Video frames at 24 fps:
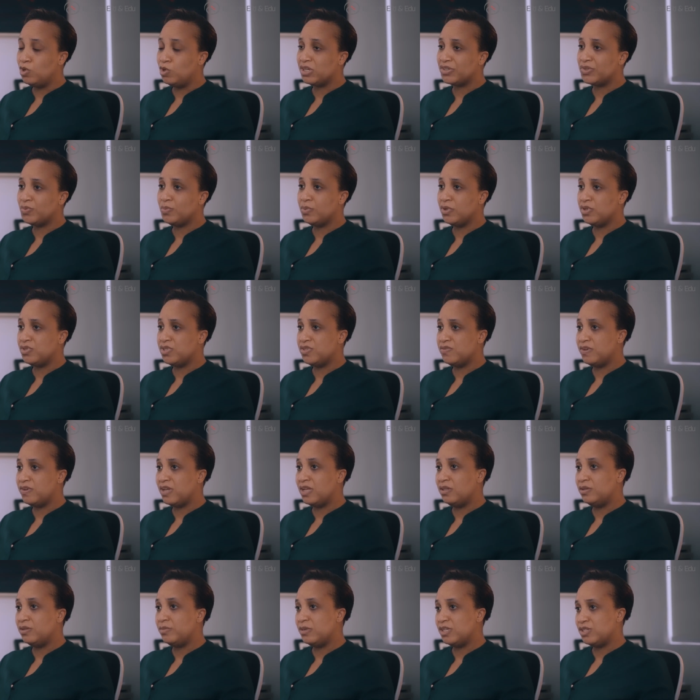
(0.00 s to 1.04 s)
more explosive
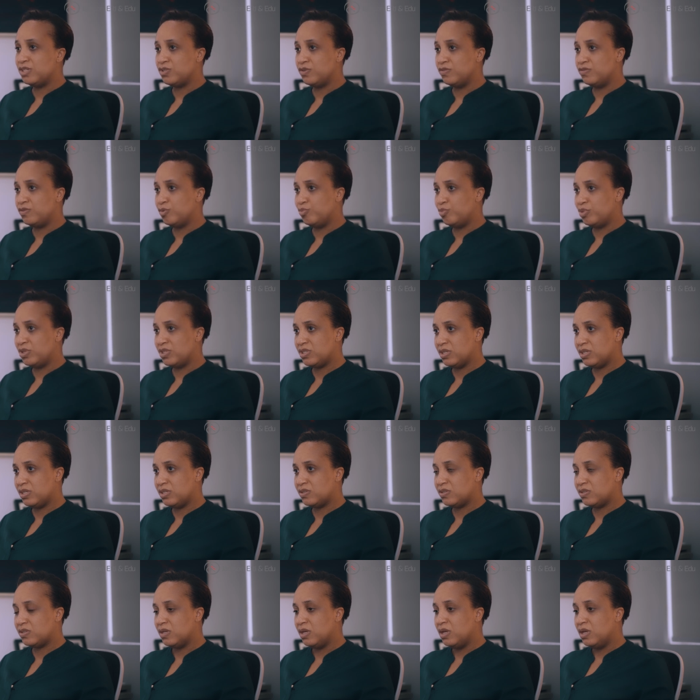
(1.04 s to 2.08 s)
elements of the
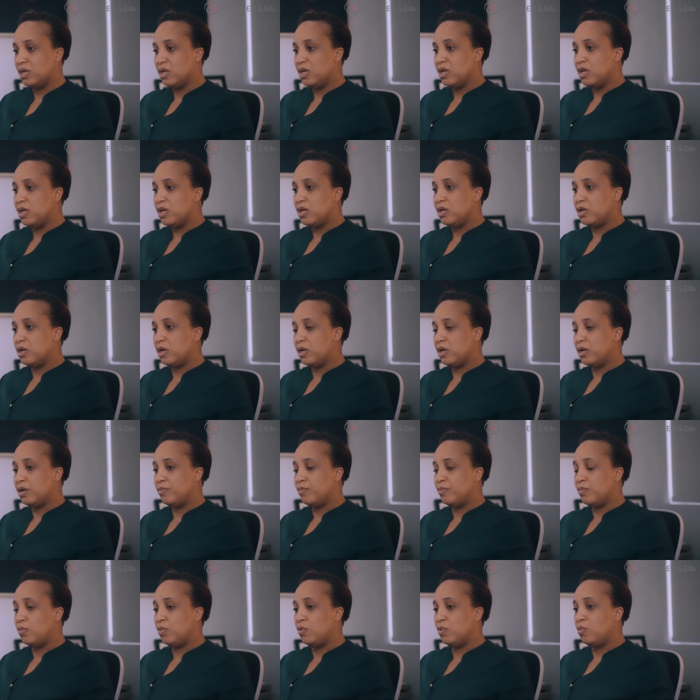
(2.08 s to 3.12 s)
business.
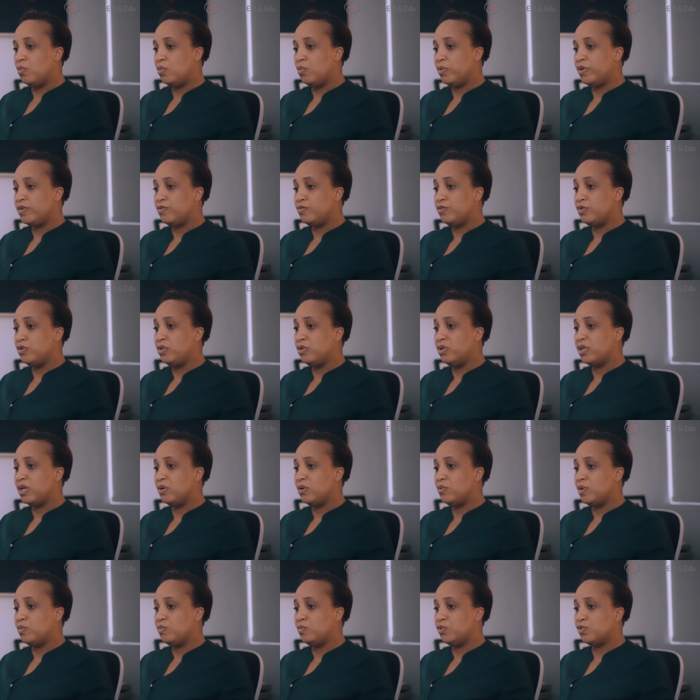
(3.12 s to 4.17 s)
If you look
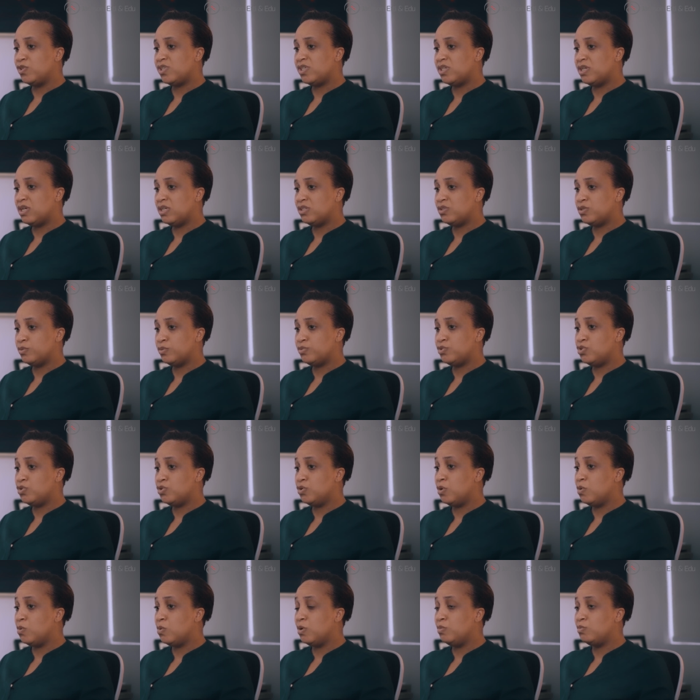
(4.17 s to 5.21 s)
at what most startups
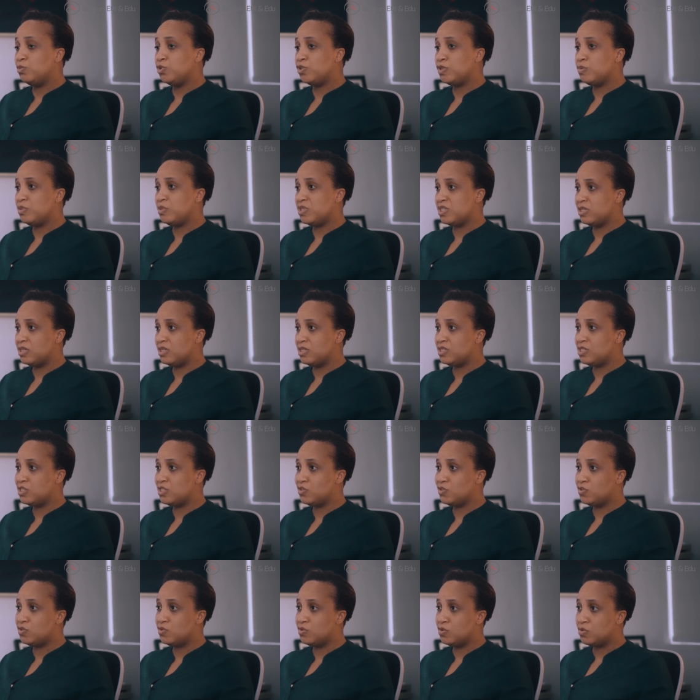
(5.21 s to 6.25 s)
do or what most
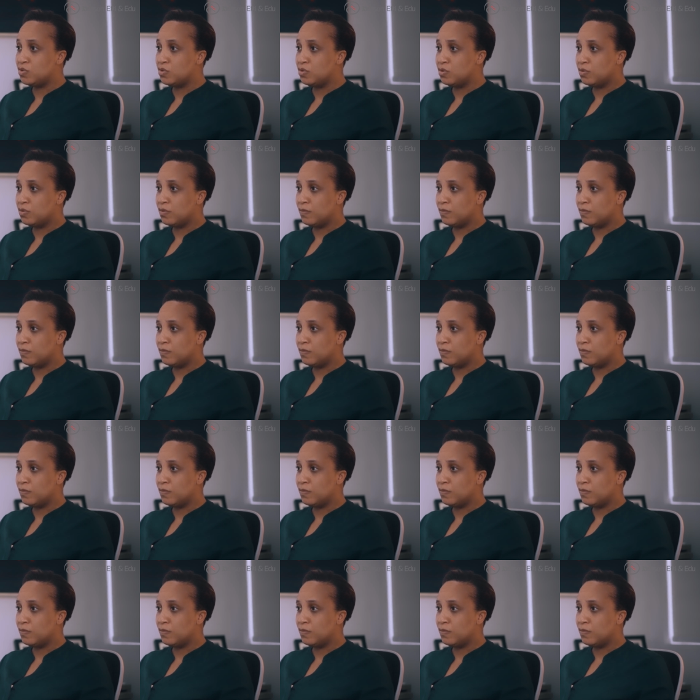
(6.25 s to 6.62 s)
businesses do,